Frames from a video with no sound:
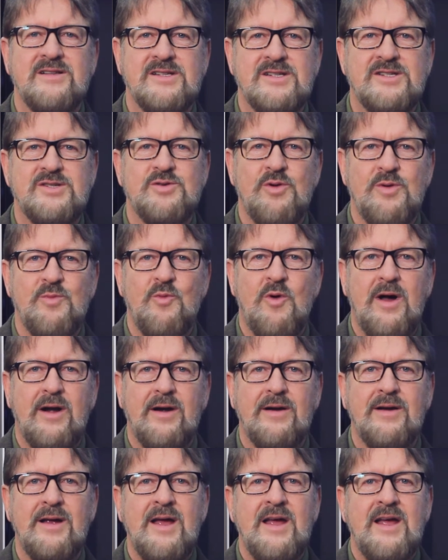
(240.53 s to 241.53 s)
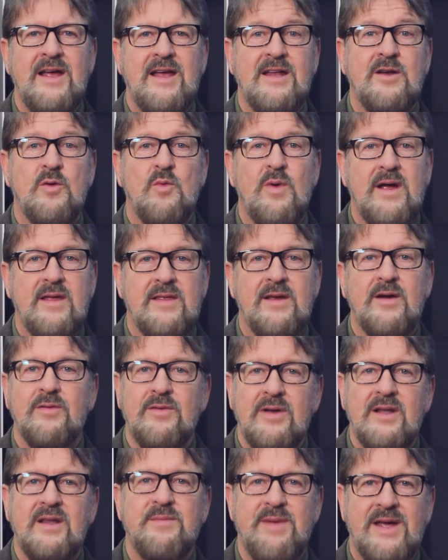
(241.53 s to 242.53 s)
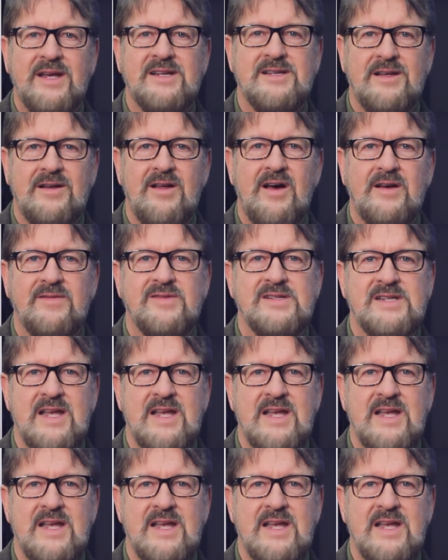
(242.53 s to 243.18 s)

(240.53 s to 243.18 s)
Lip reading: the stormwater in a way that really makes a lot of